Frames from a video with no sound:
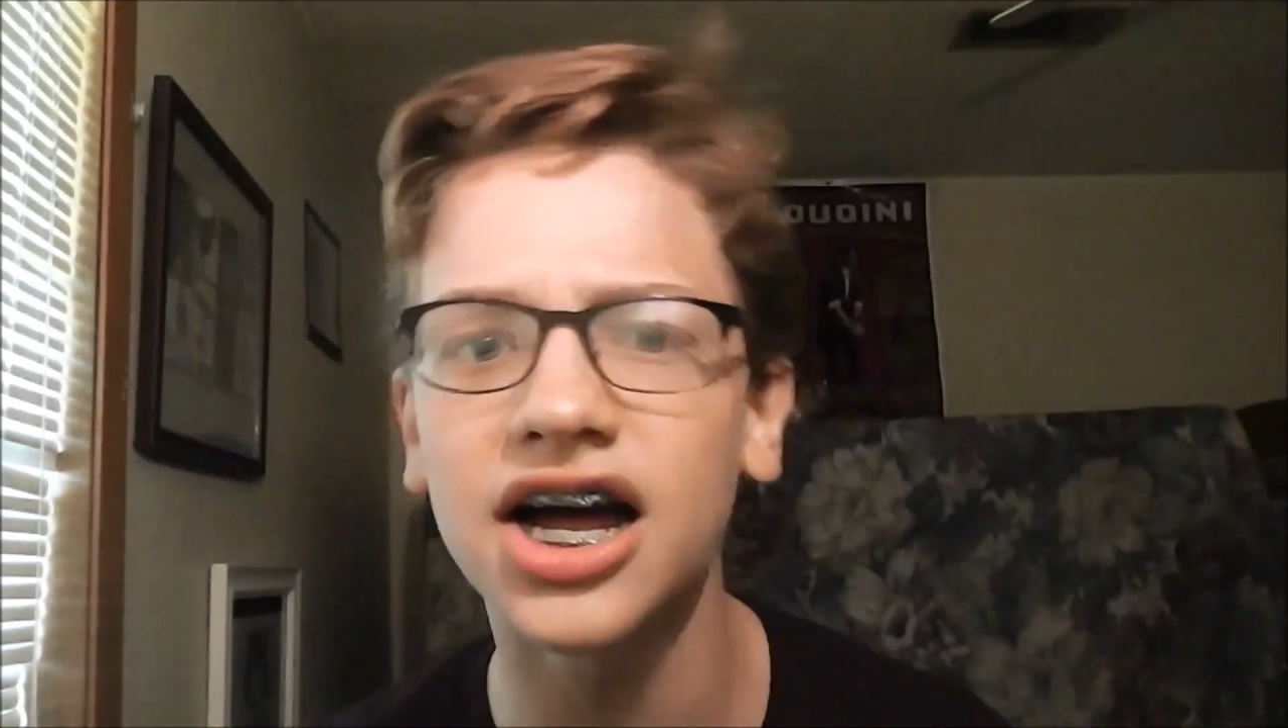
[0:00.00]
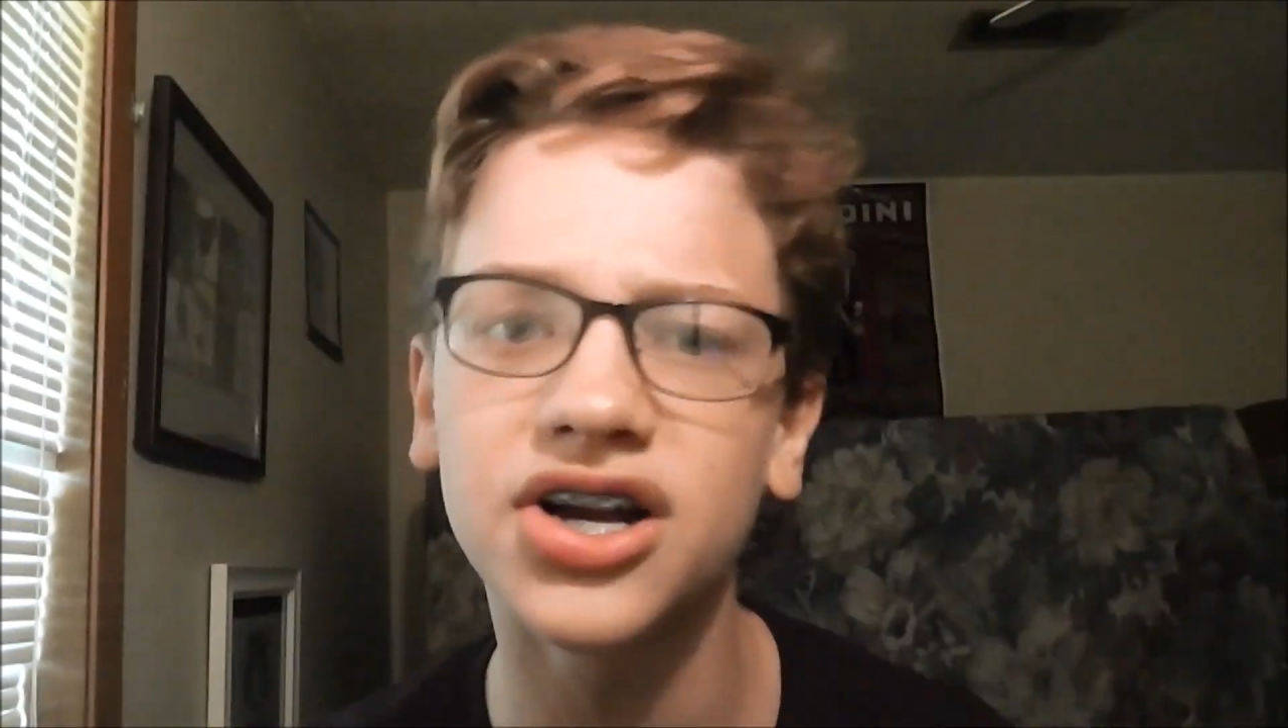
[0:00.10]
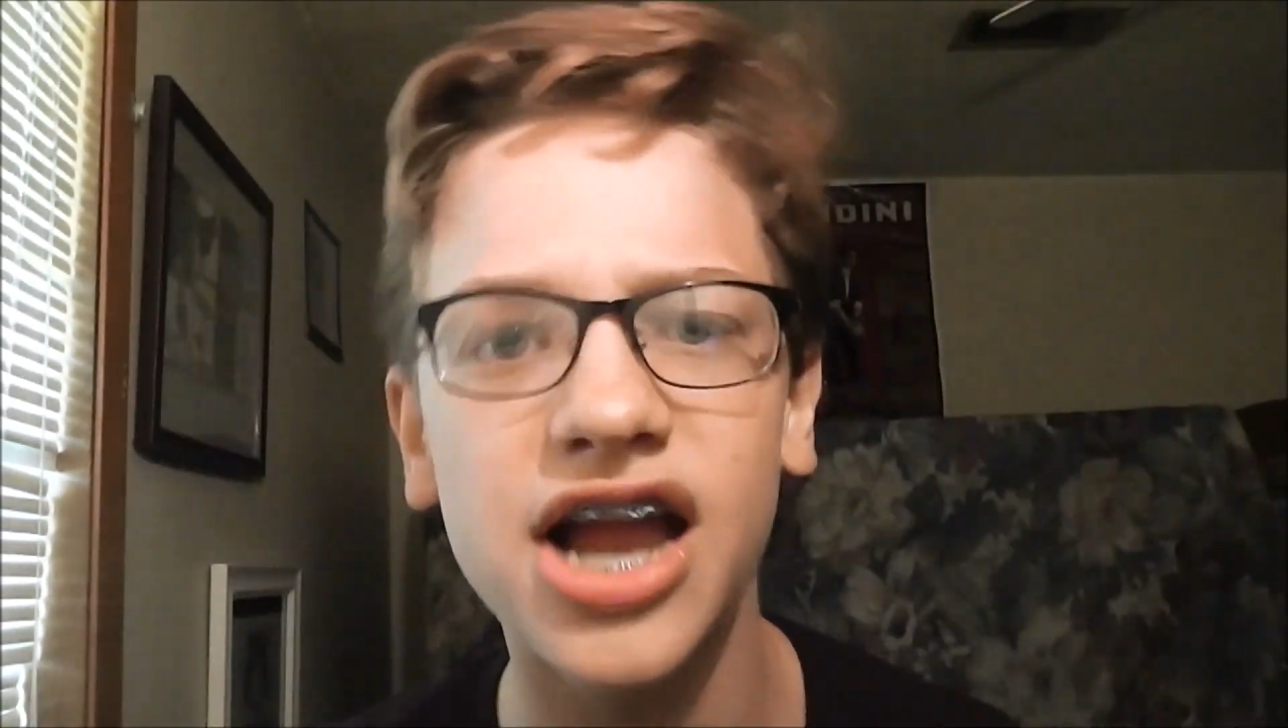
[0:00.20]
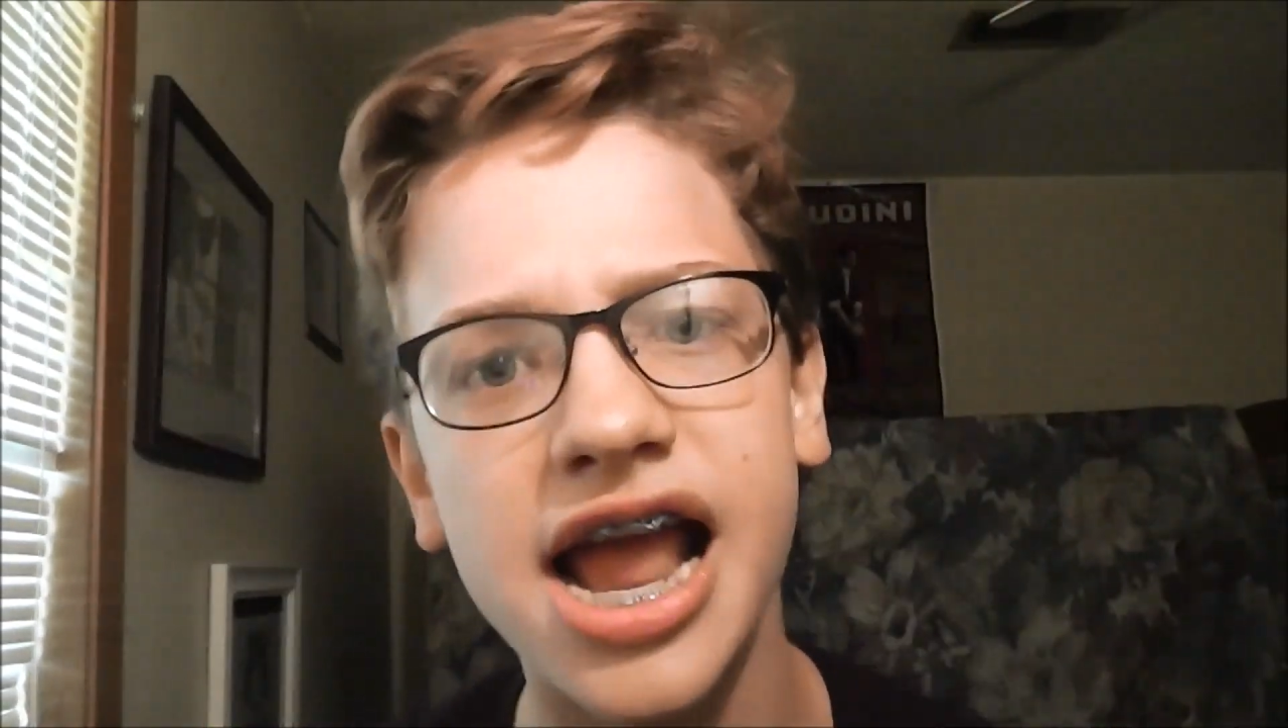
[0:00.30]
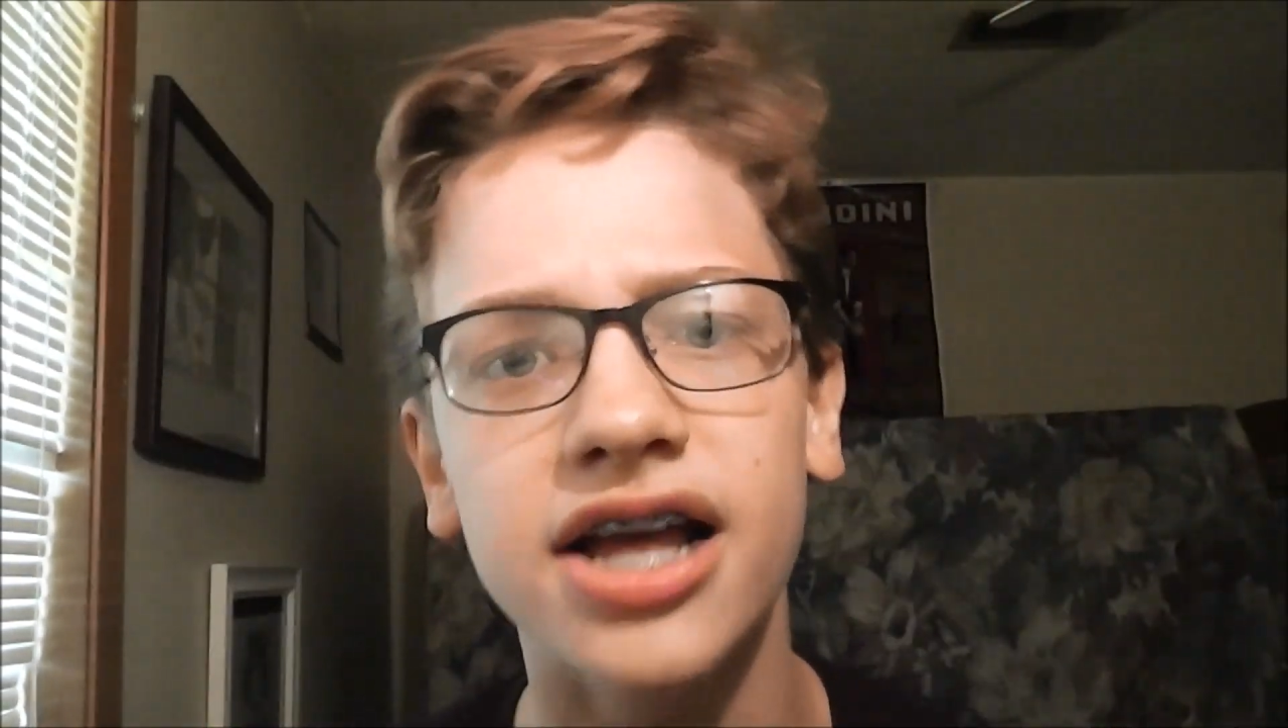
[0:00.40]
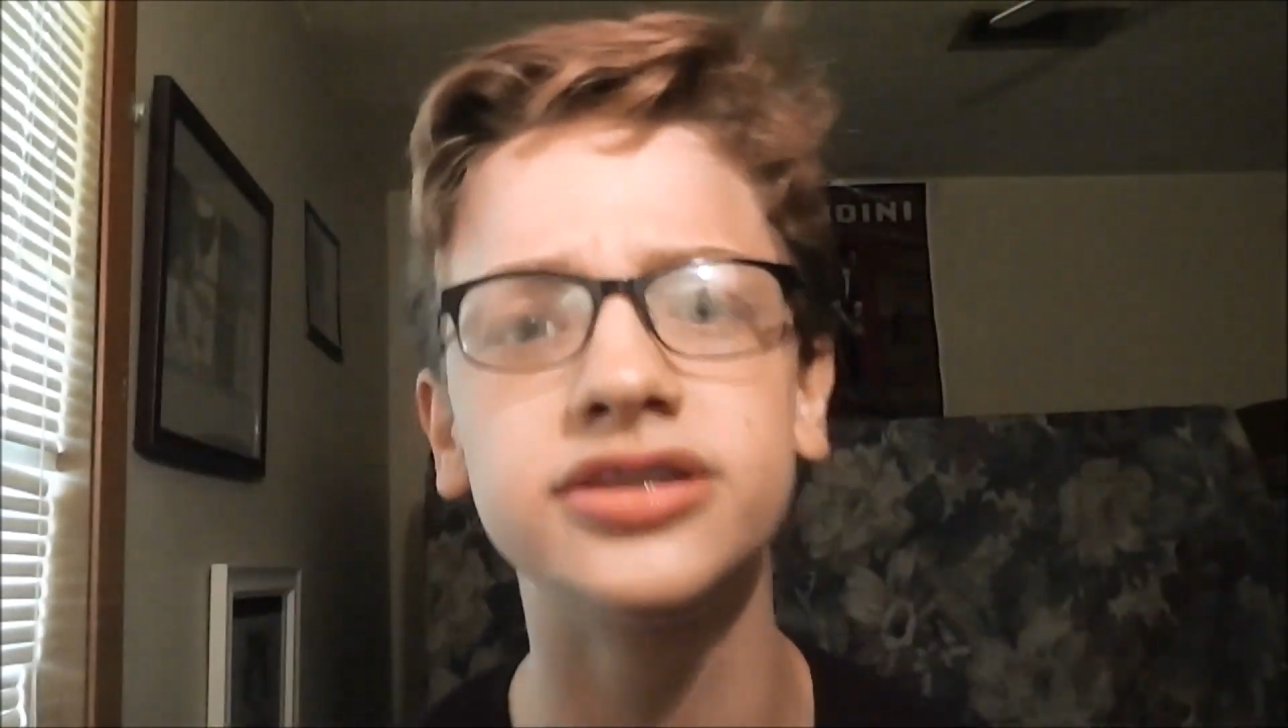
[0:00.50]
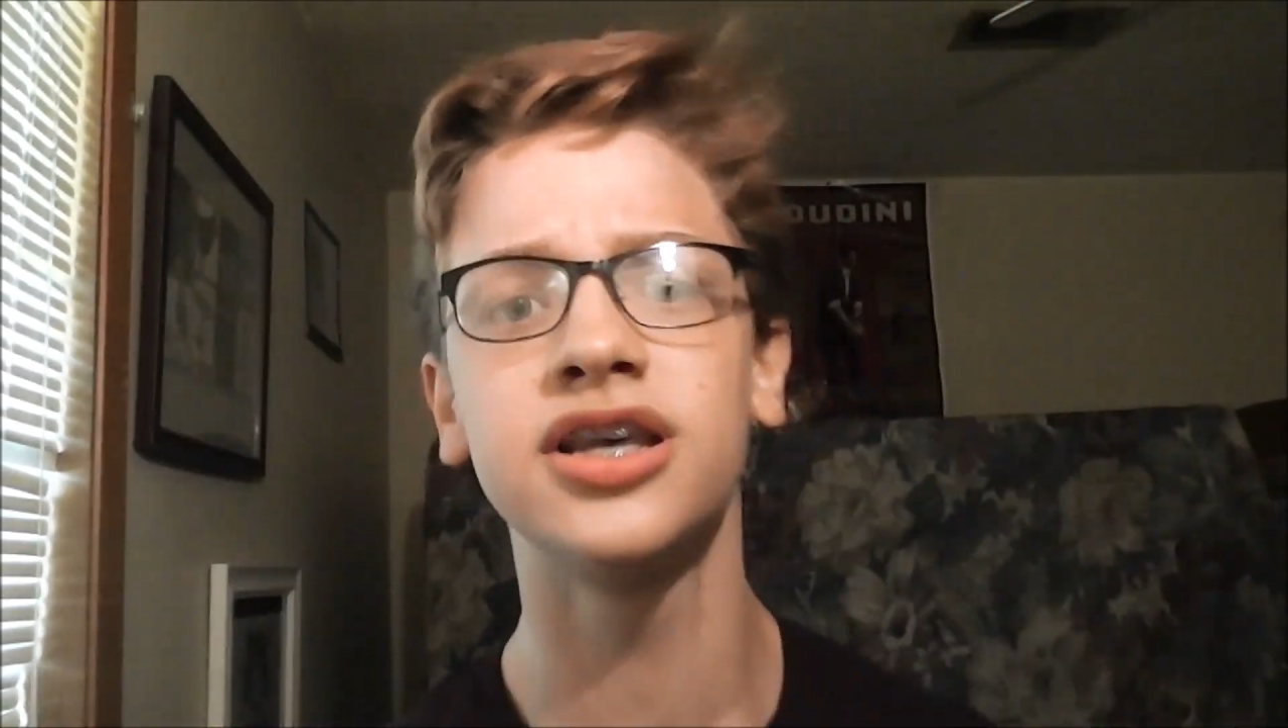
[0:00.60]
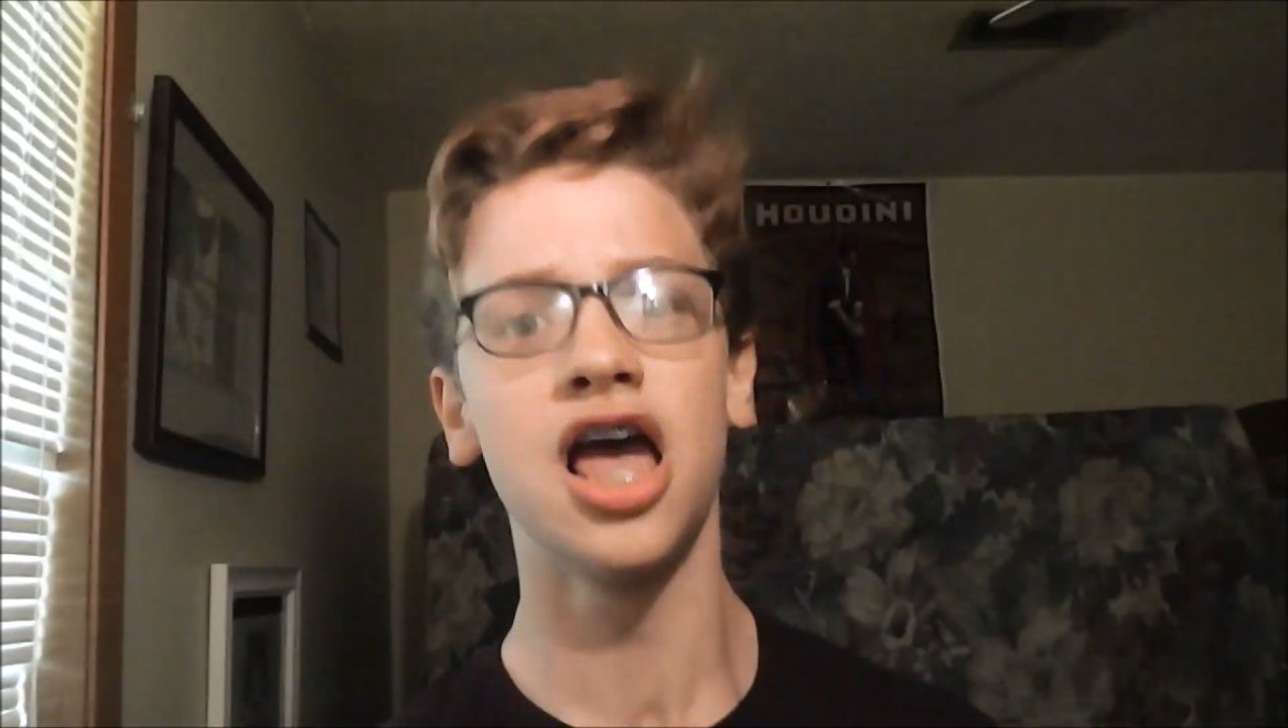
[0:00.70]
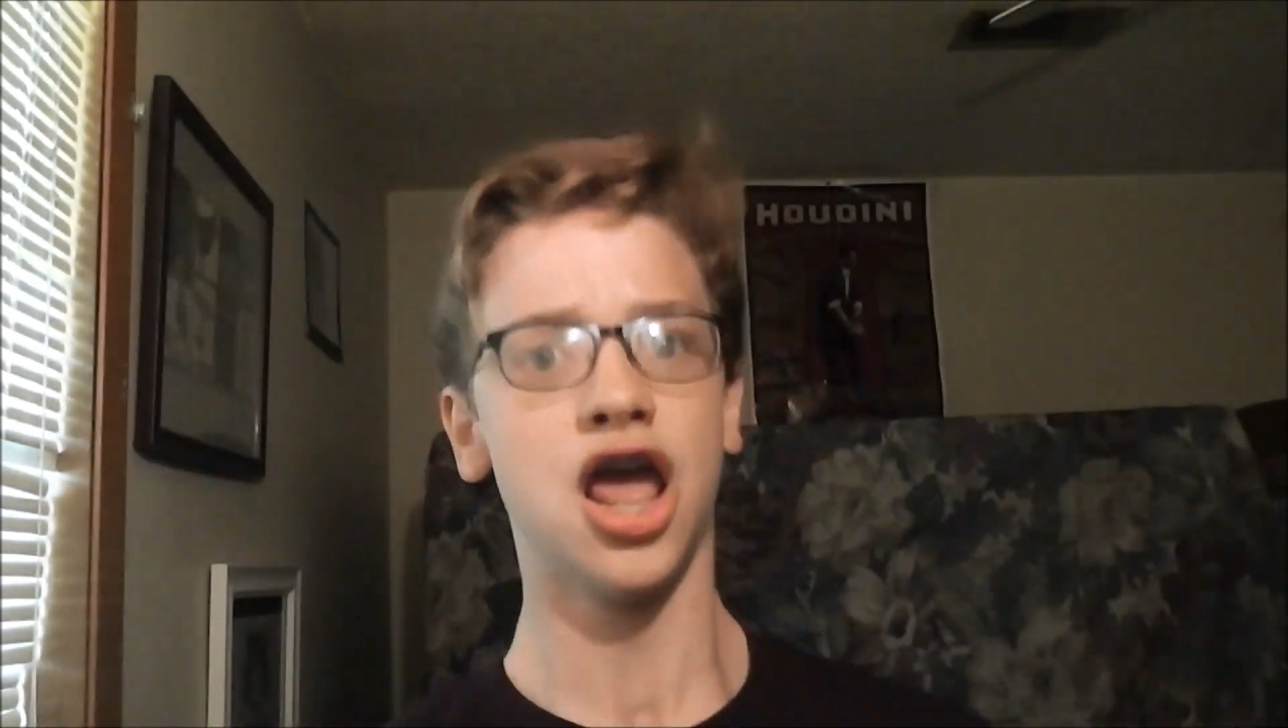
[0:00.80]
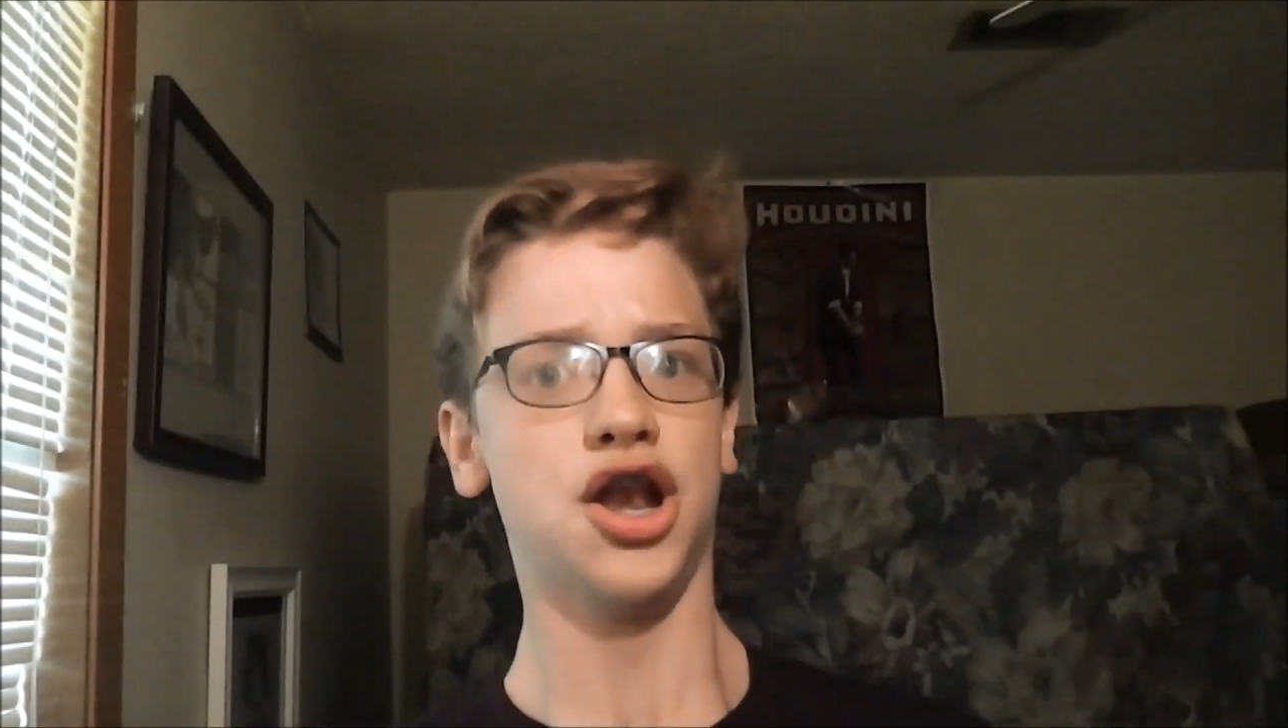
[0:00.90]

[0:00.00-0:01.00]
out of your hands?